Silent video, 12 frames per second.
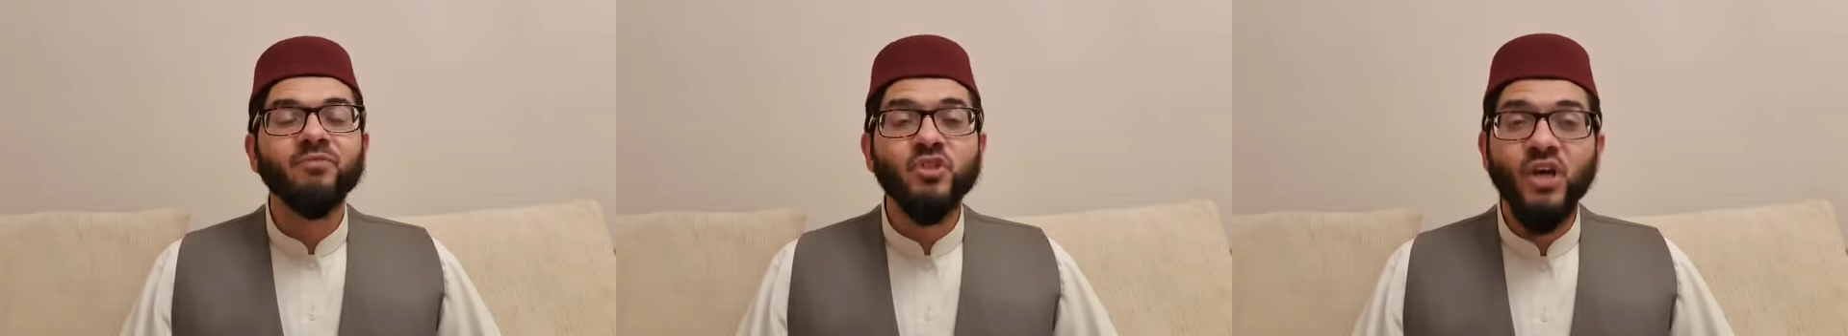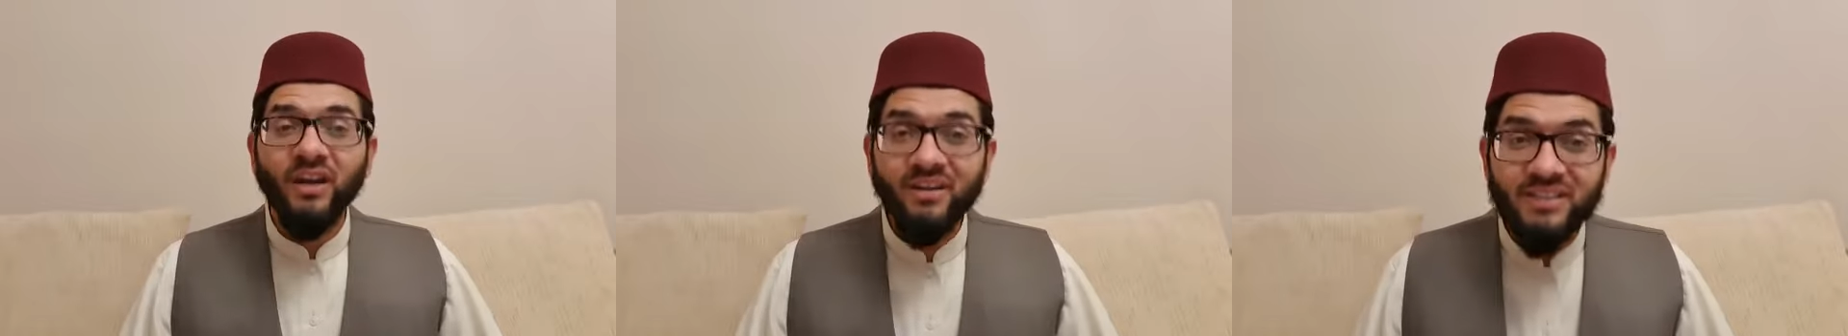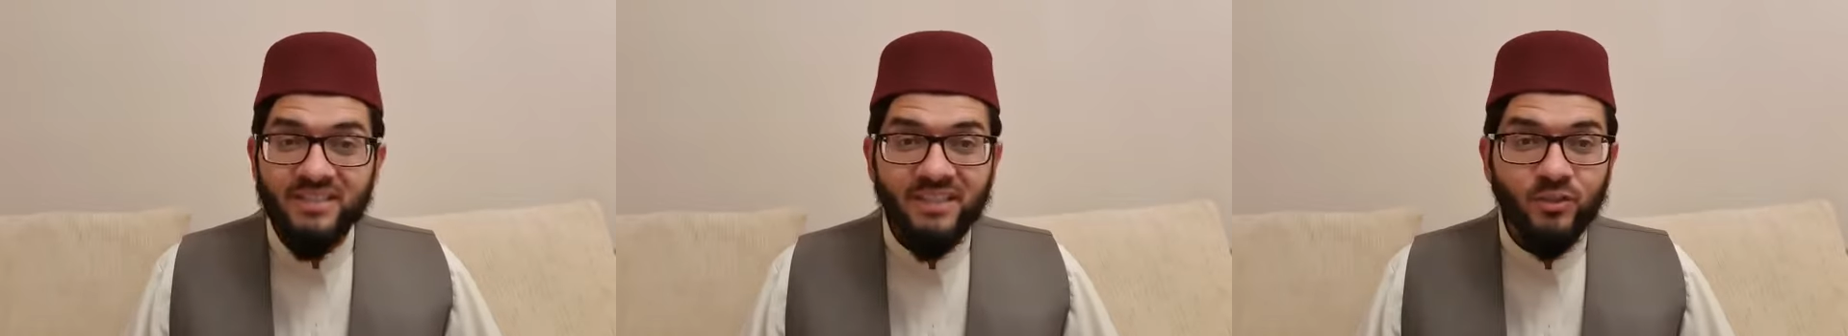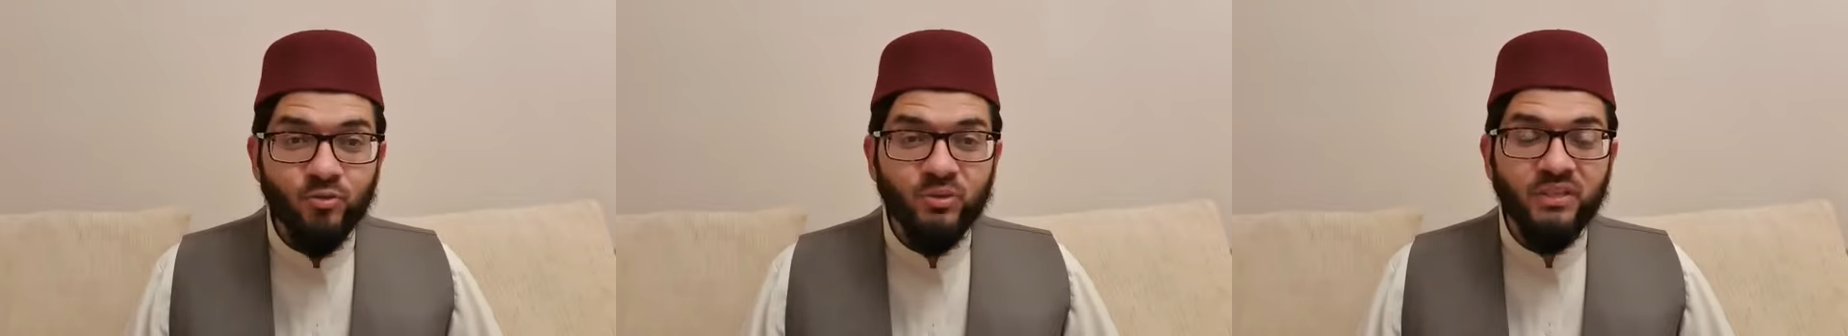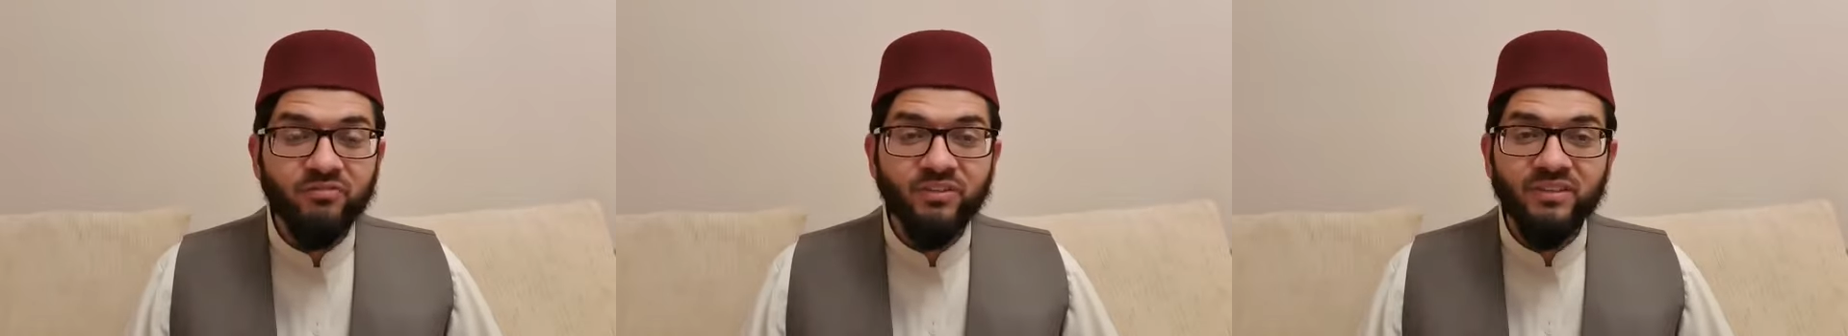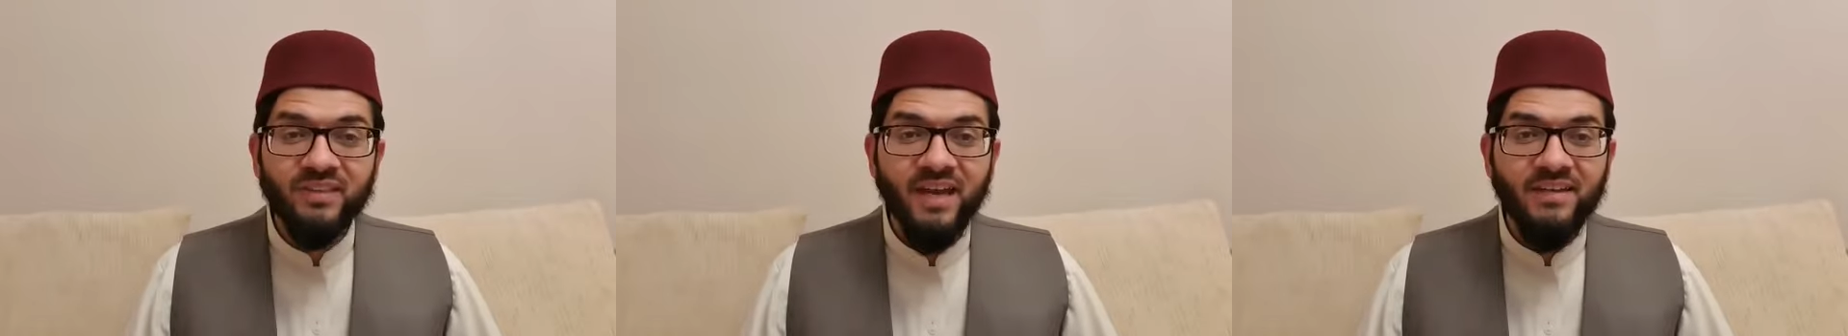charity that you give
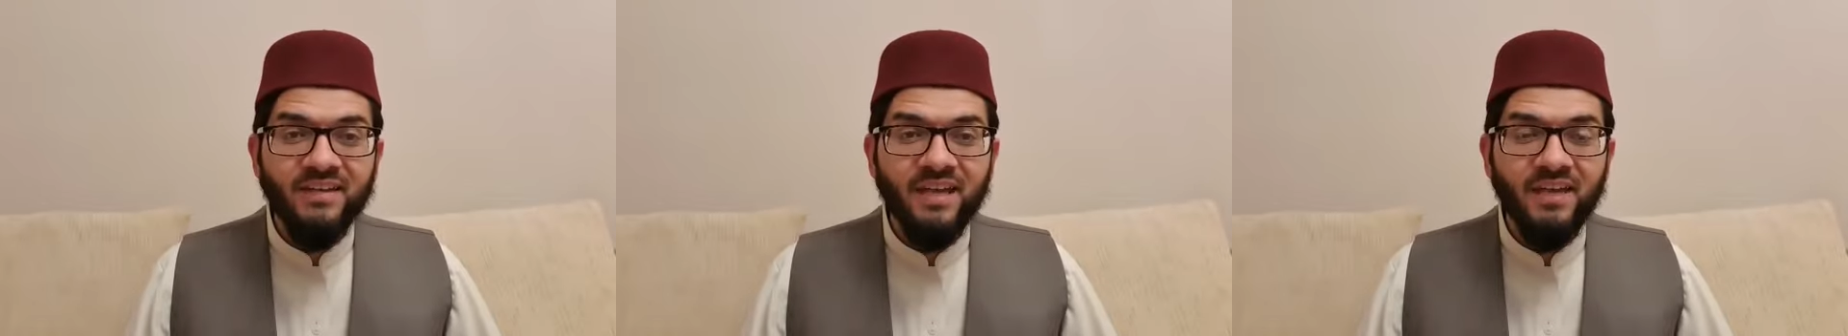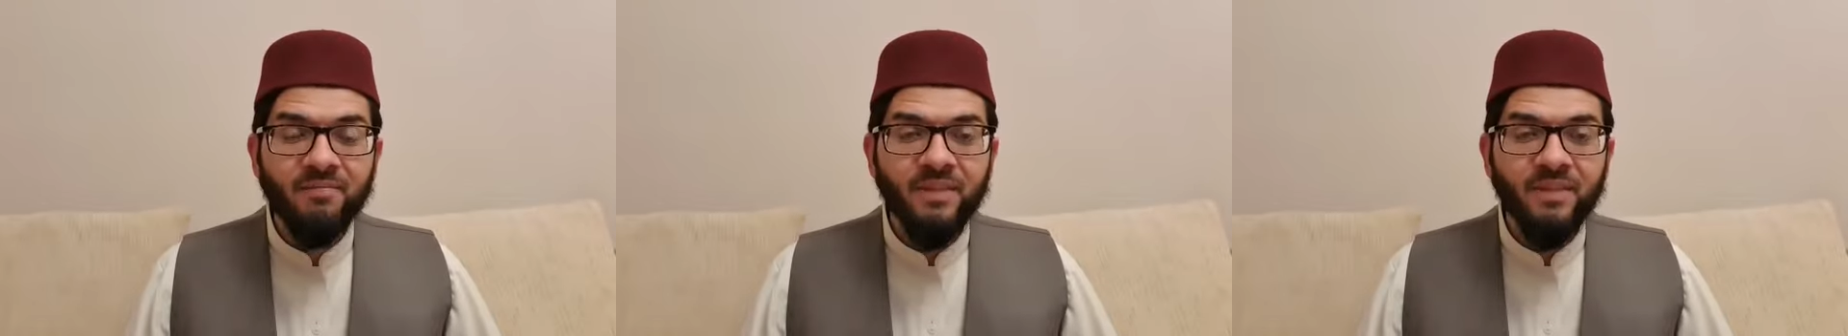in their name,